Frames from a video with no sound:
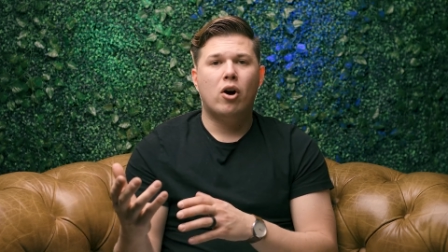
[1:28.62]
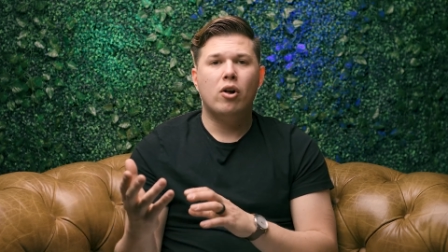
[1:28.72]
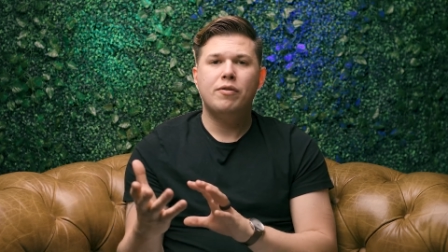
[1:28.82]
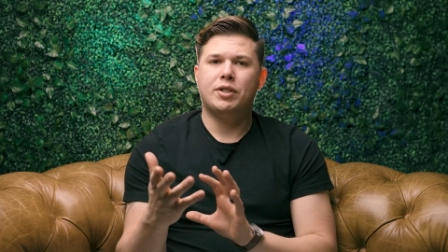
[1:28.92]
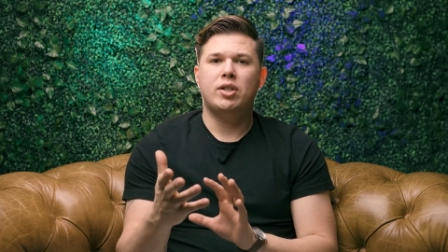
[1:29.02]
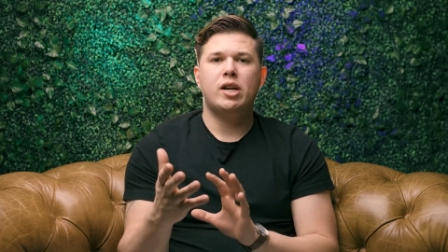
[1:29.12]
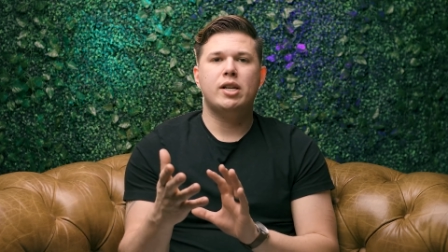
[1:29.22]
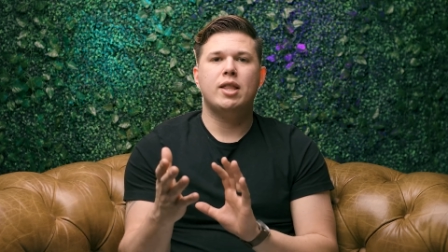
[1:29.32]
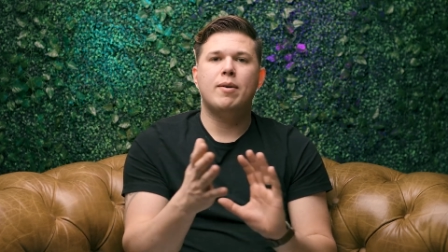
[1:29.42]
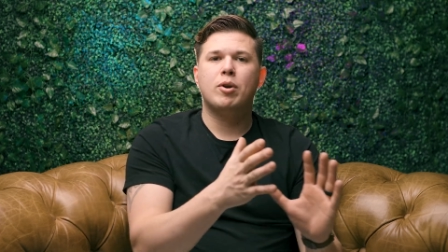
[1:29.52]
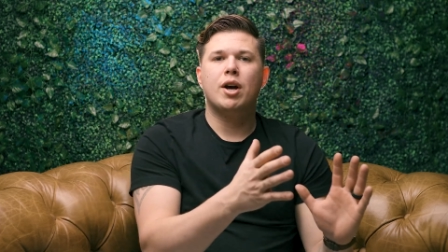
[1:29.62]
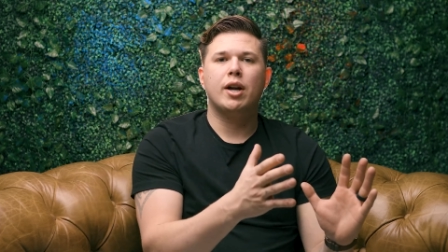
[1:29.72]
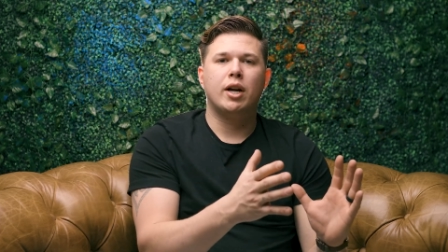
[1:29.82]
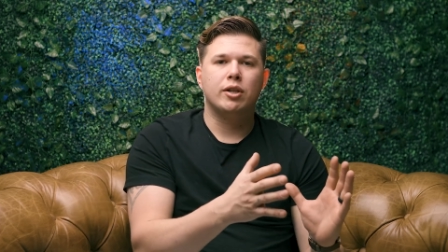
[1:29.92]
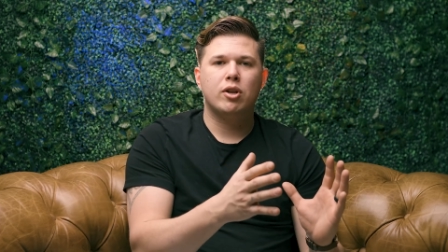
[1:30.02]
All of a sudden, them
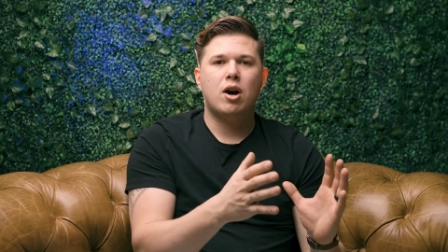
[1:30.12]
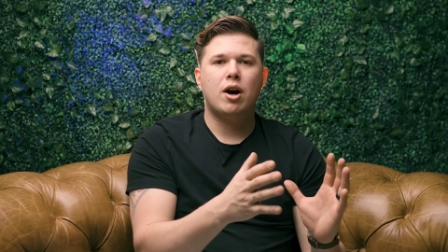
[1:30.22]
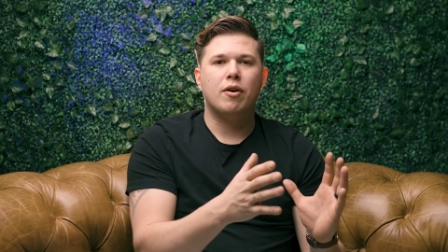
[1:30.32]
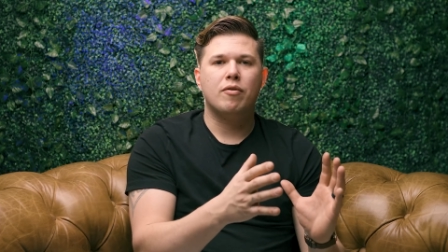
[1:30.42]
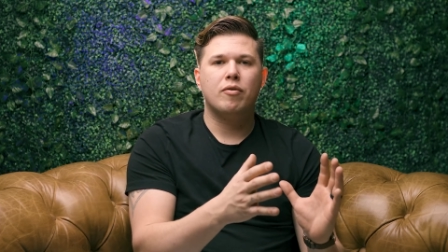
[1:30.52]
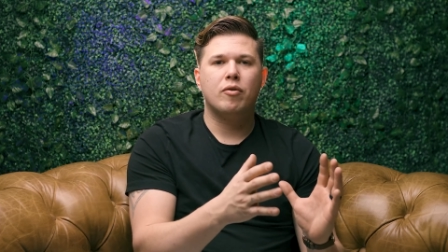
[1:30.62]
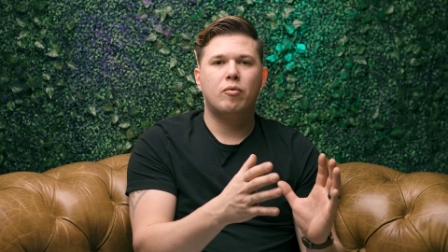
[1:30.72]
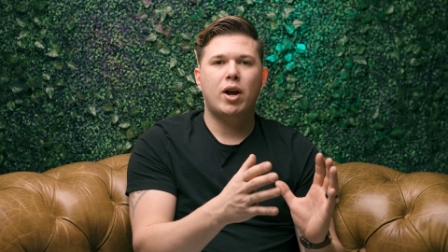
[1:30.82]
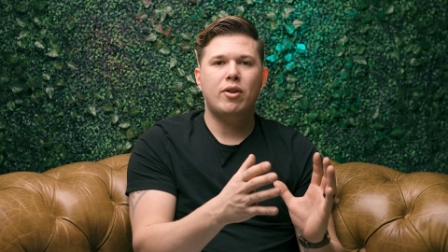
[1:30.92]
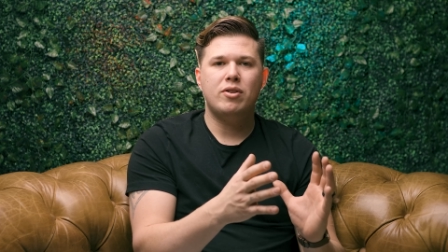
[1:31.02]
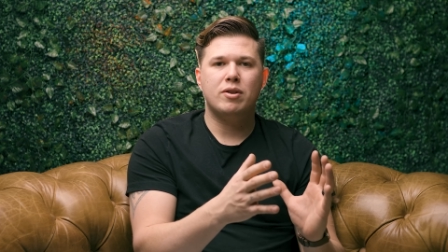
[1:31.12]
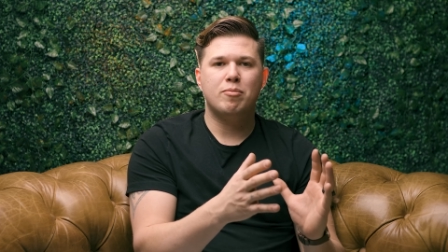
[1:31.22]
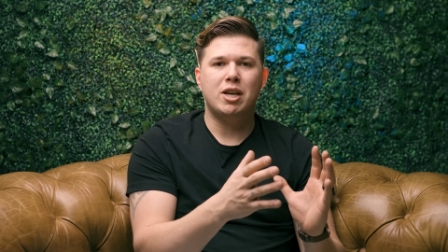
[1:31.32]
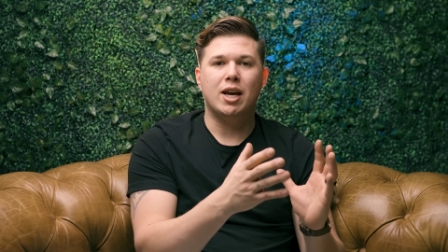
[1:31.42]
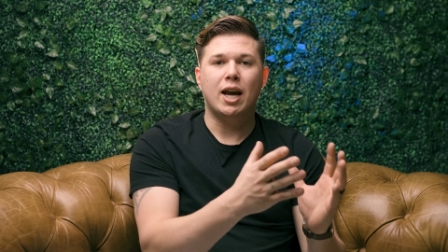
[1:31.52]
cutting us off, rather than
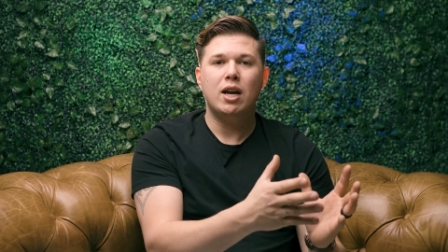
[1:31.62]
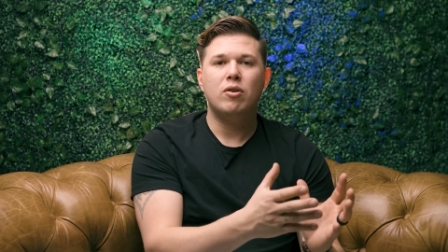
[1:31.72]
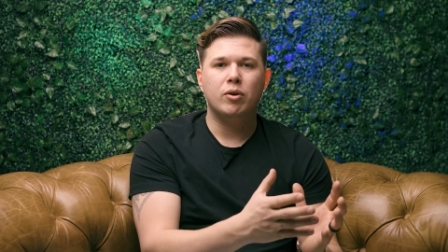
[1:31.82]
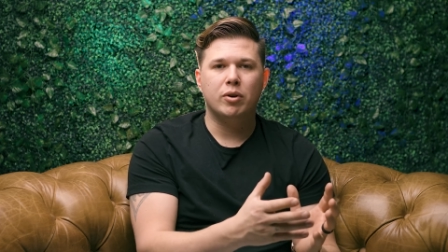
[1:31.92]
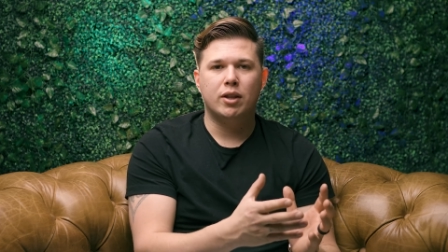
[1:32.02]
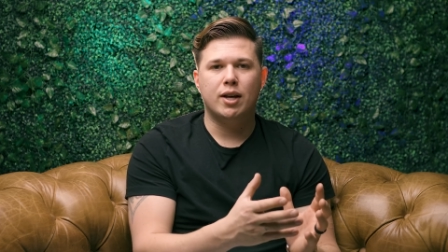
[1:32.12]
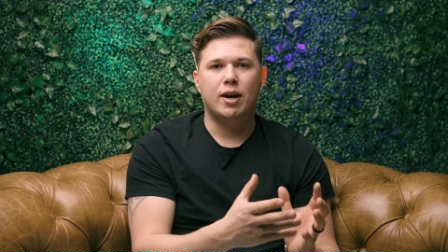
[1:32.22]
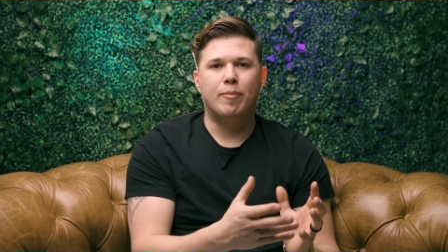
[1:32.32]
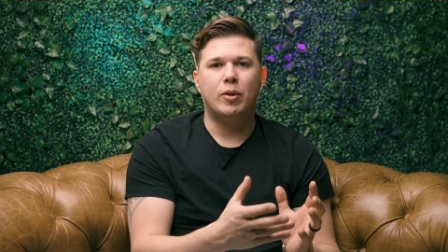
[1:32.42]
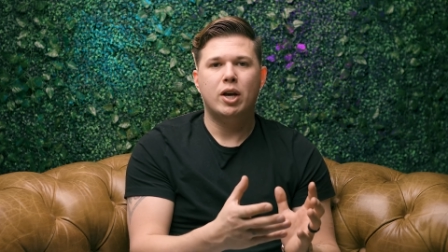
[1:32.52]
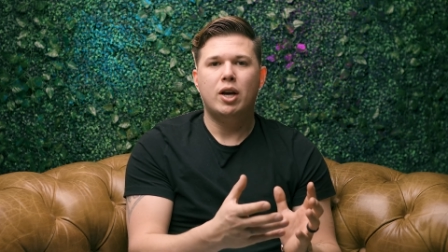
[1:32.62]
being angry with them,